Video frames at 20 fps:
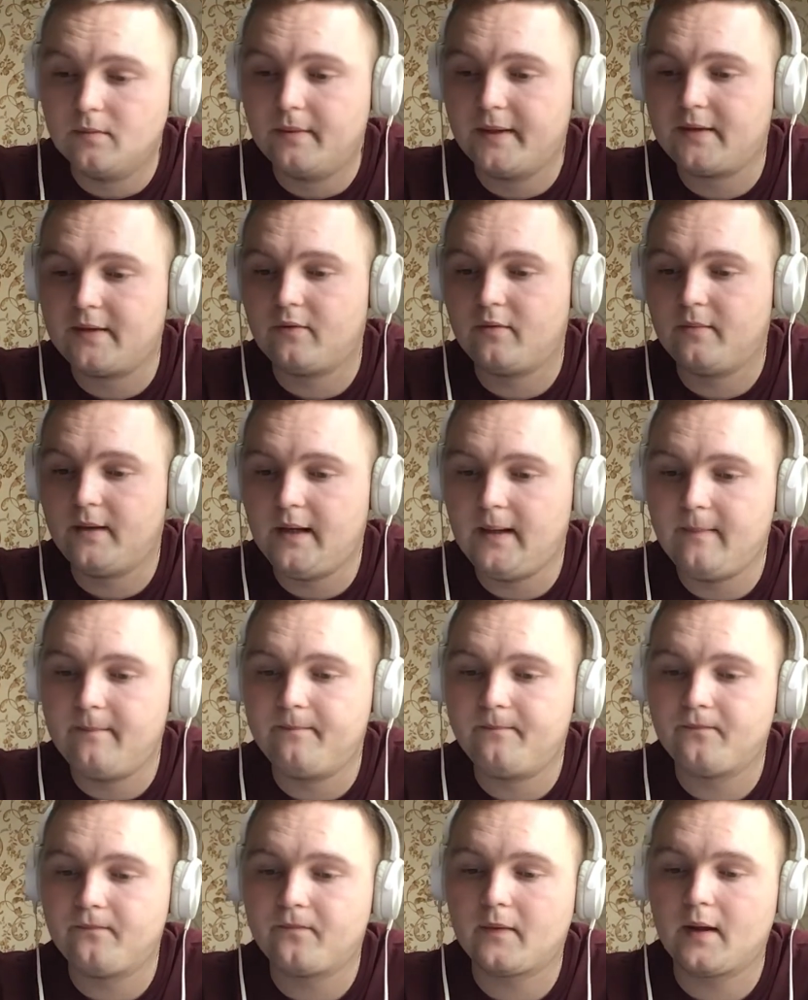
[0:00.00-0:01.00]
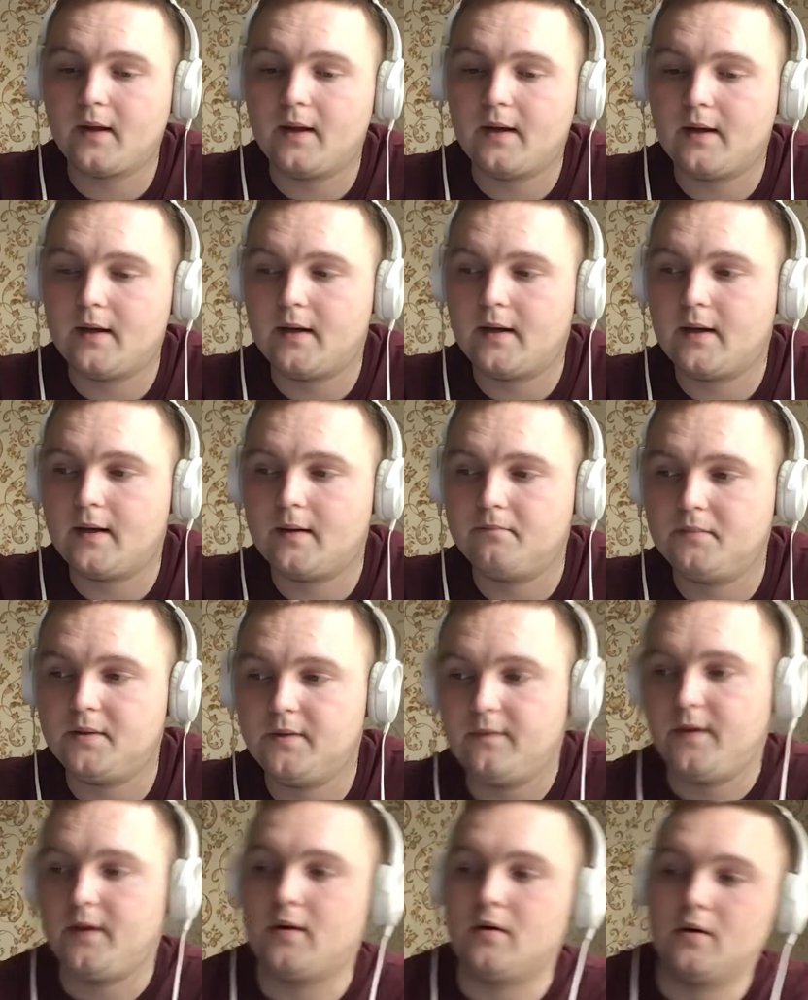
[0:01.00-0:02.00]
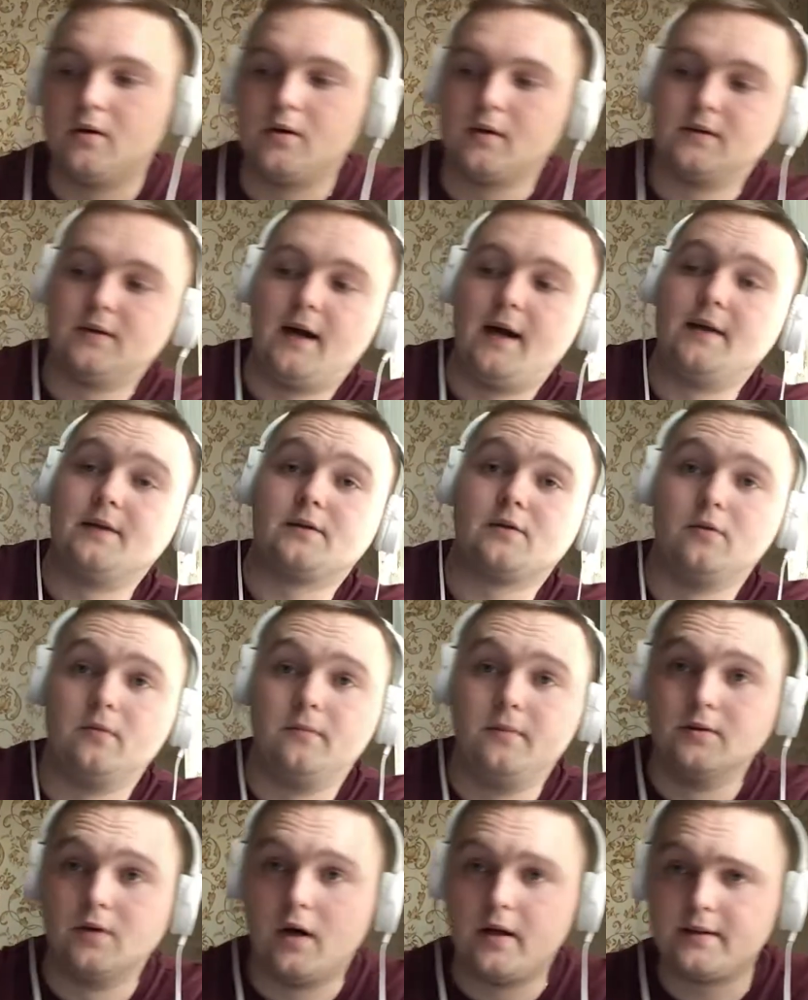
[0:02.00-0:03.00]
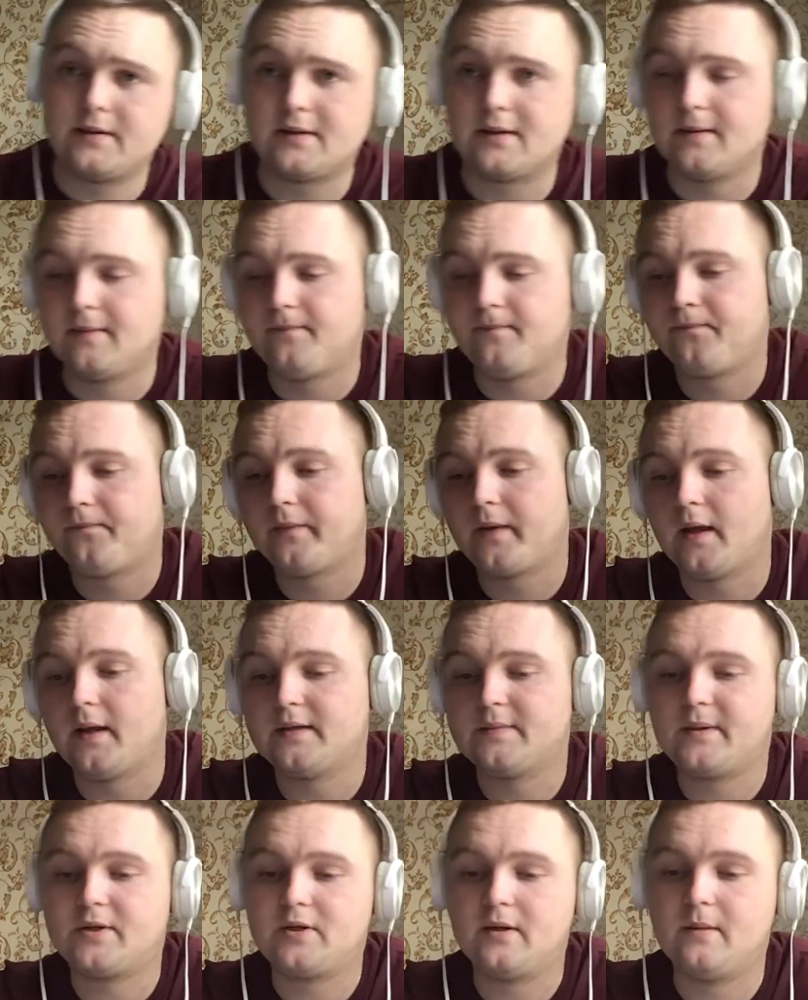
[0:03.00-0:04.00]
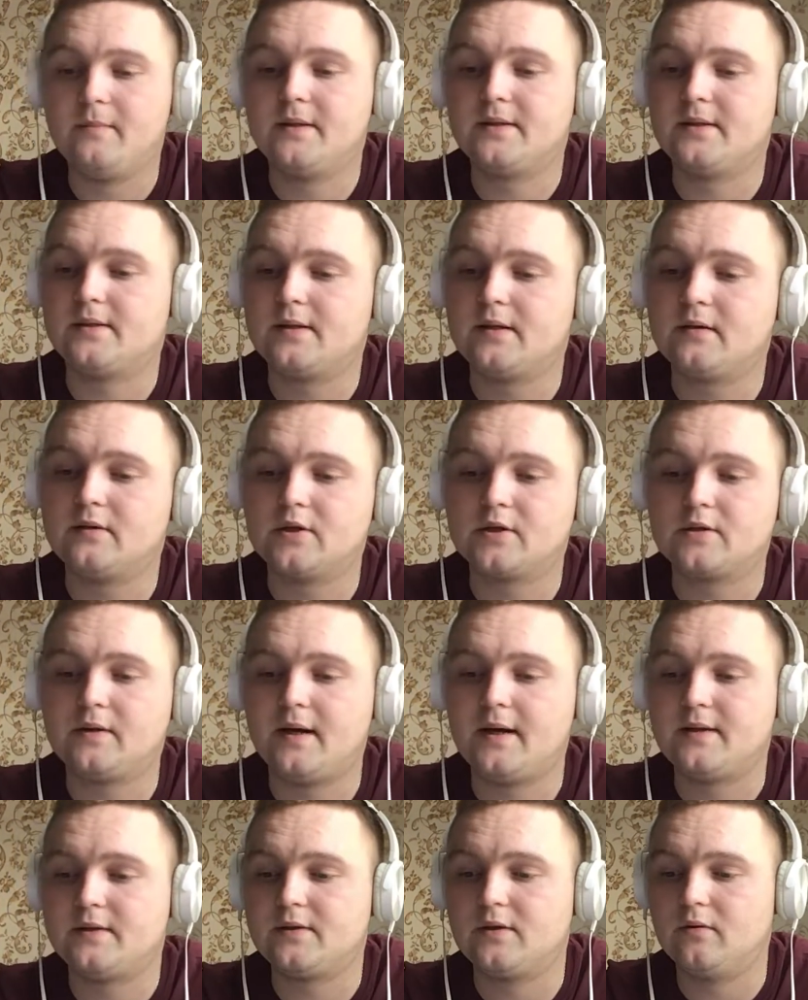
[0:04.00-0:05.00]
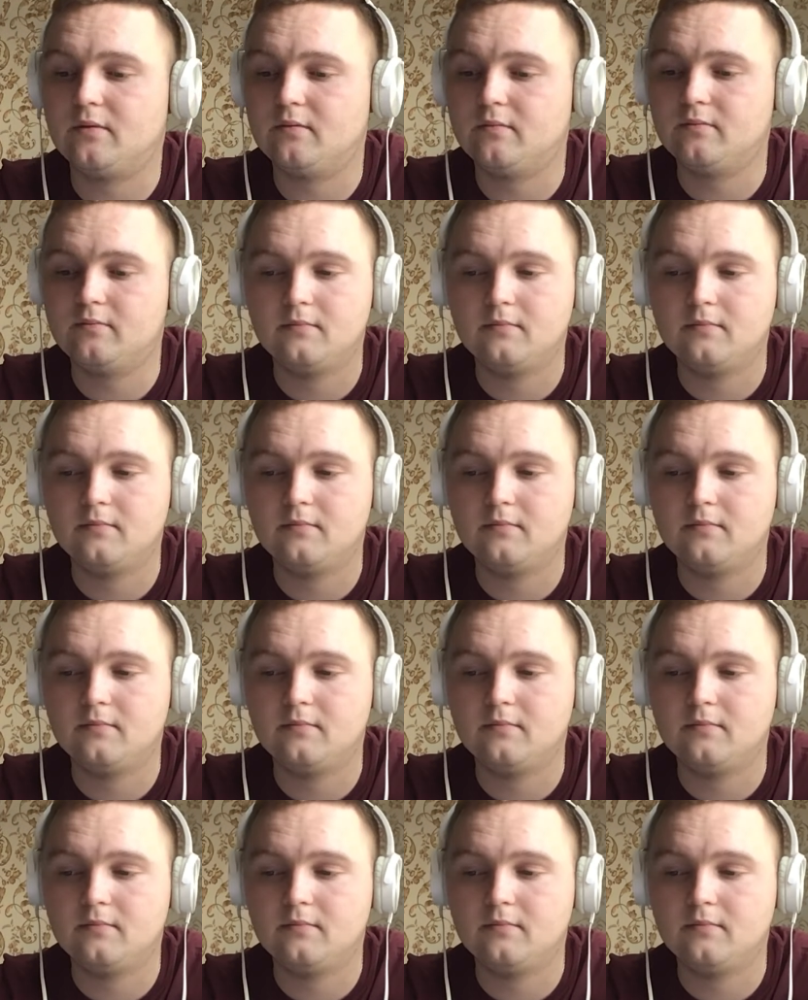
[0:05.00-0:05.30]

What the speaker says: But for me, individual clients could be lost, especially business English clients. So